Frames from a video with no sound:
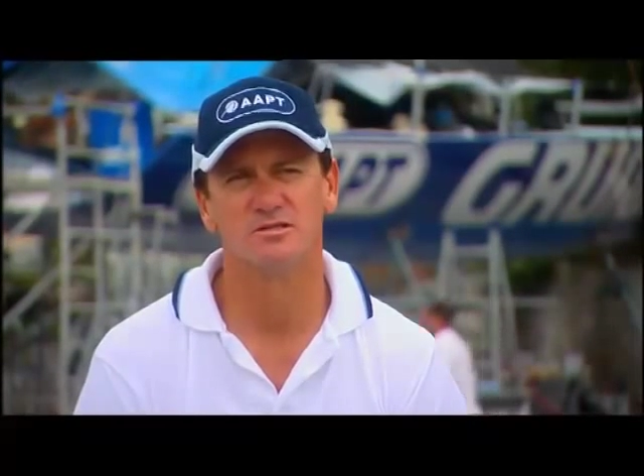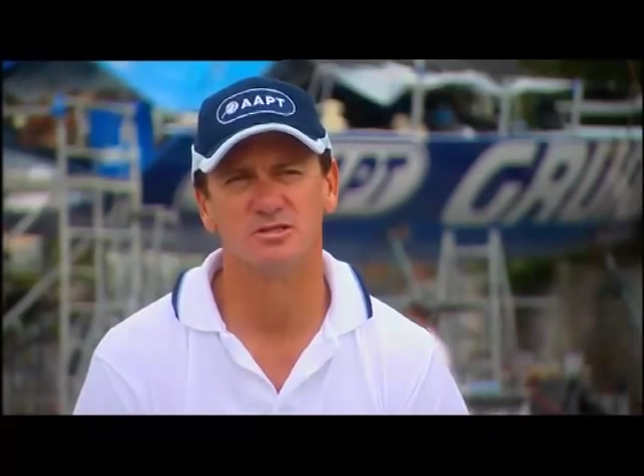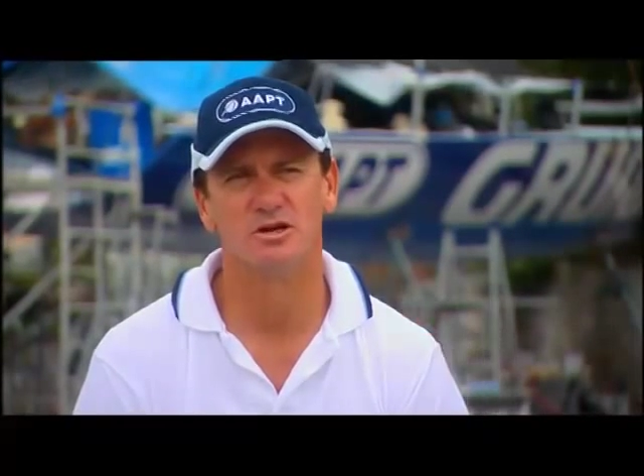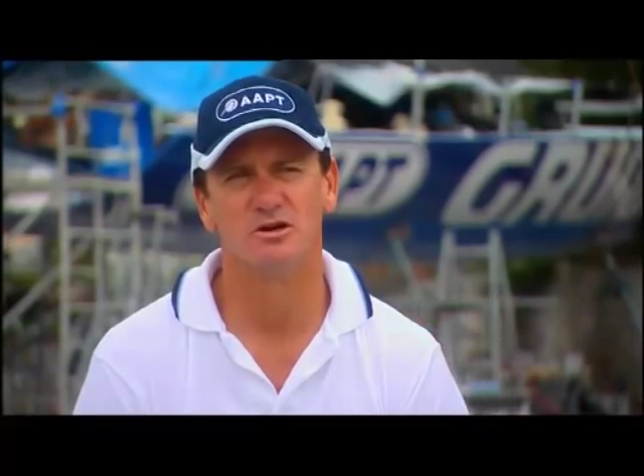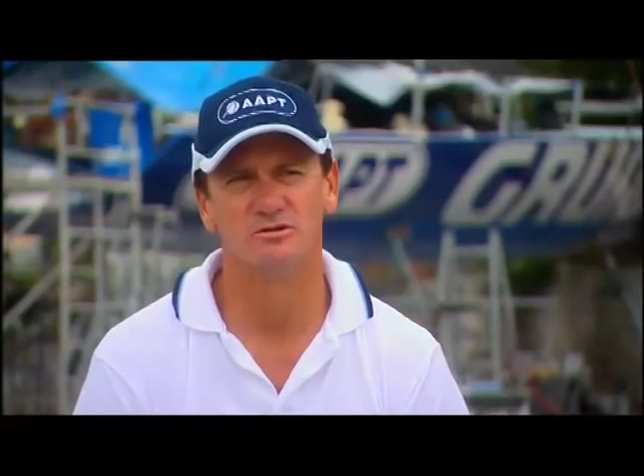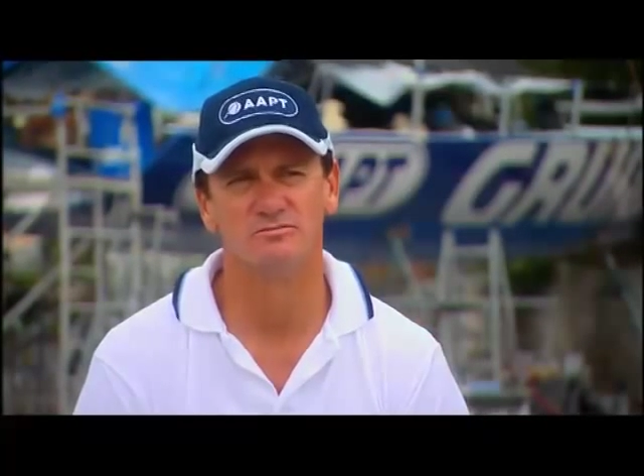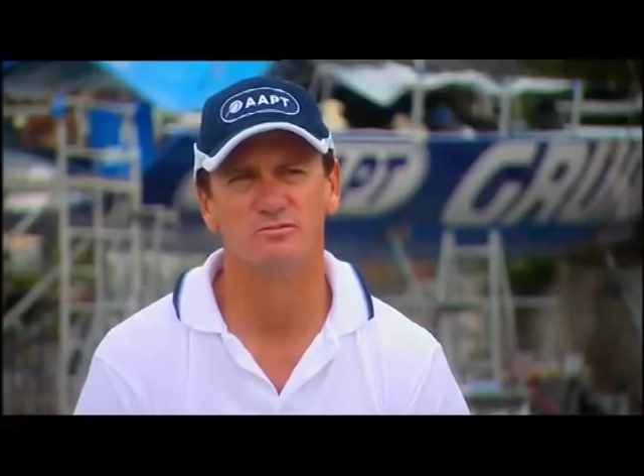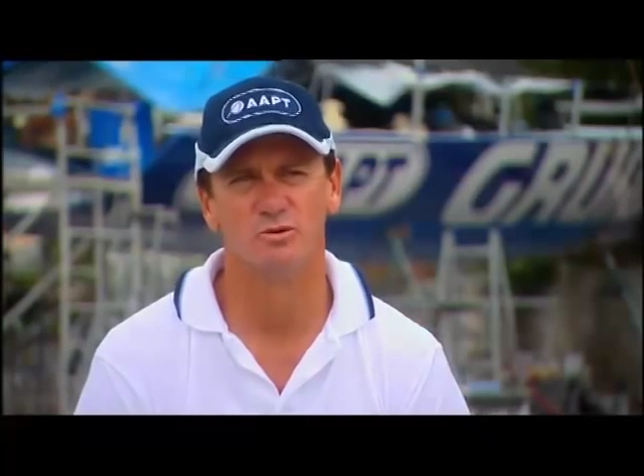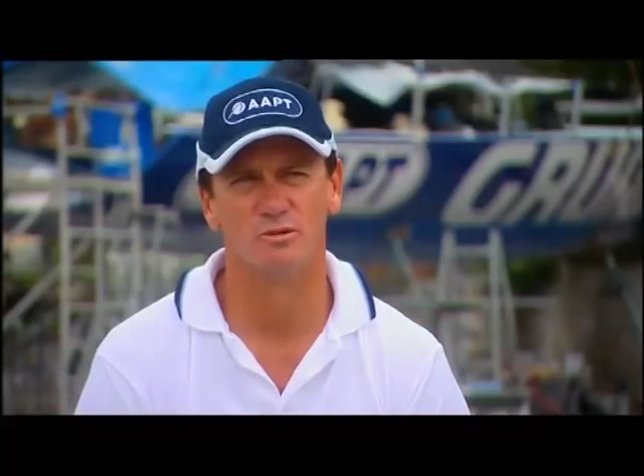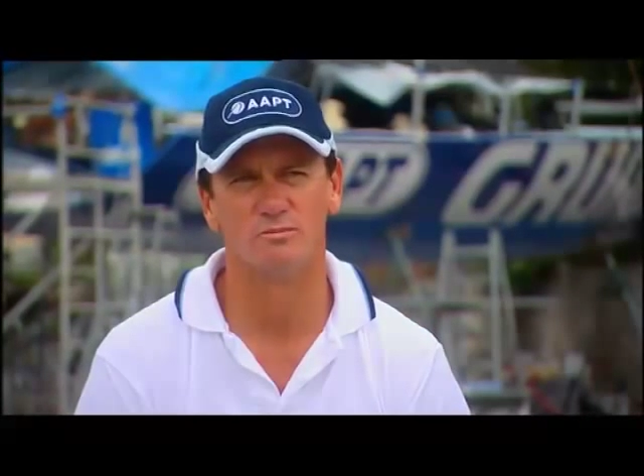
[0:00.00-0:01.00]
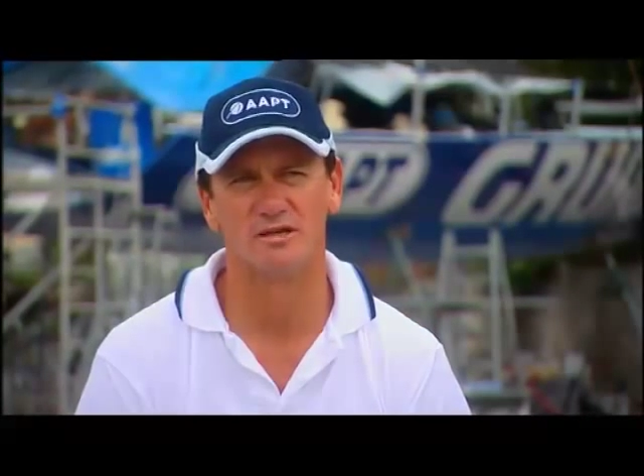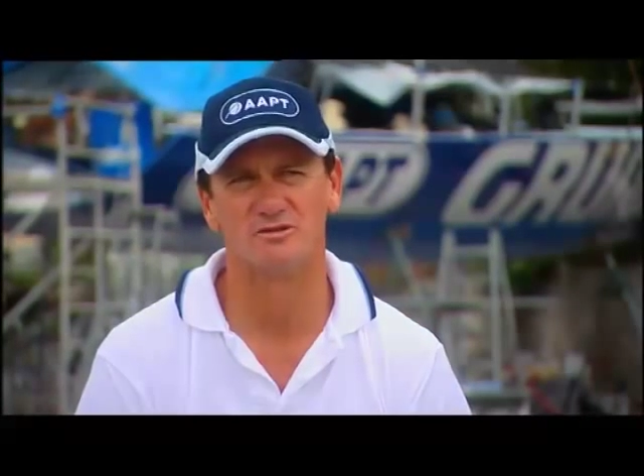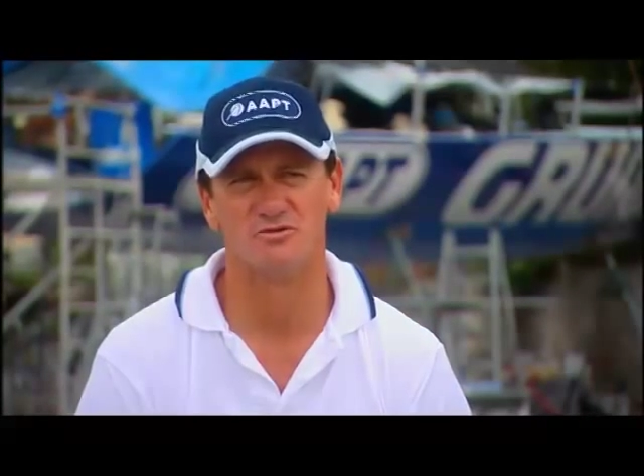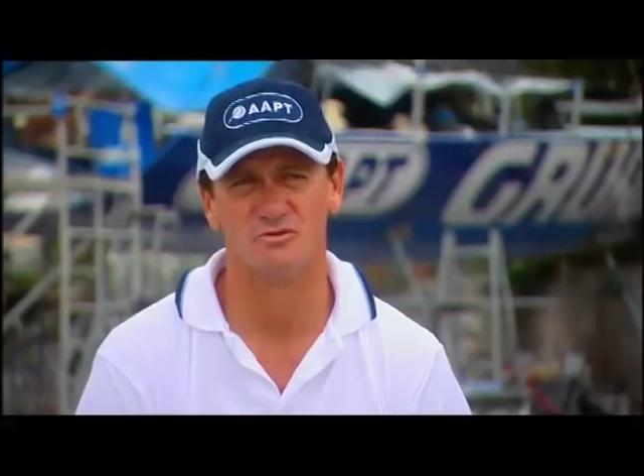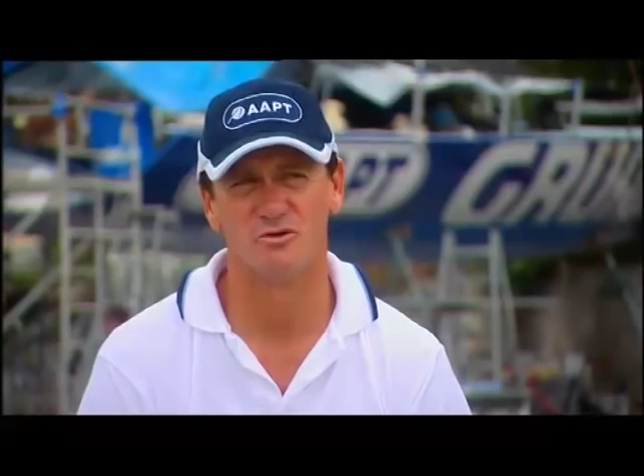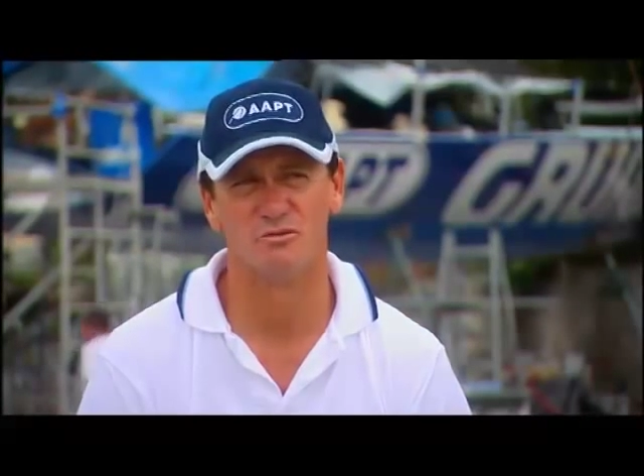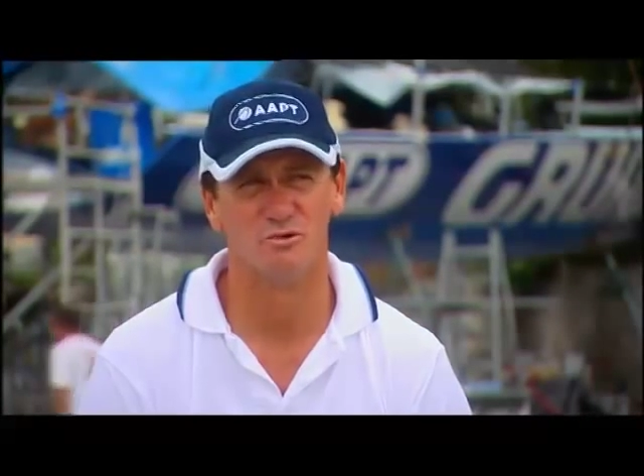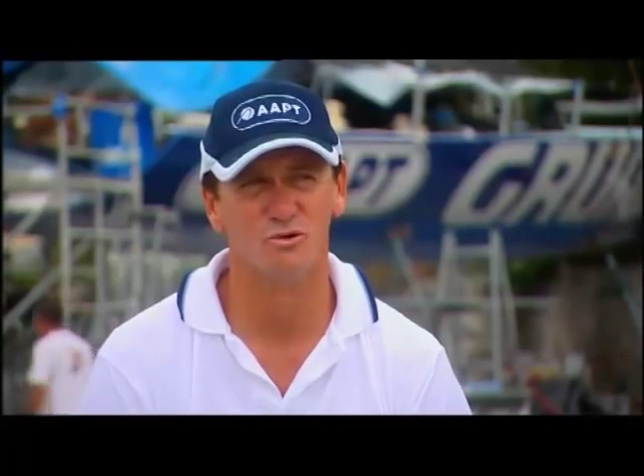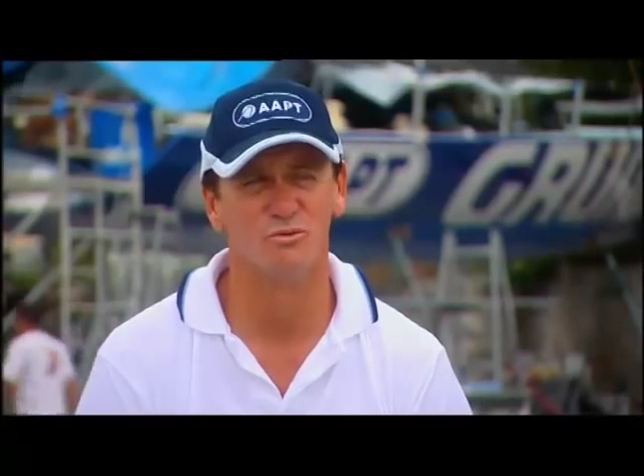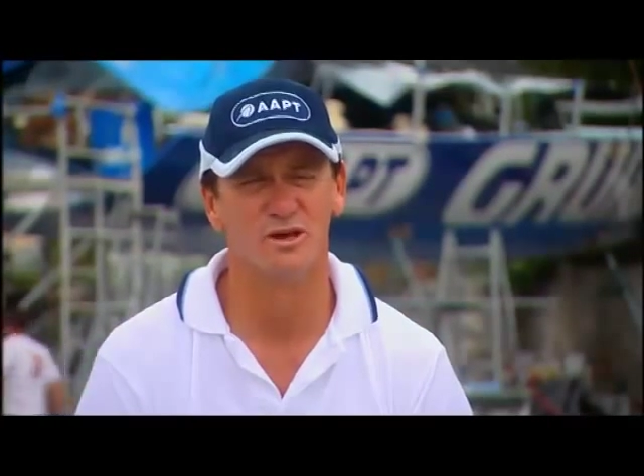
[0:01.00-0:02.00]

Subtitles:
So we went back to the drawing board.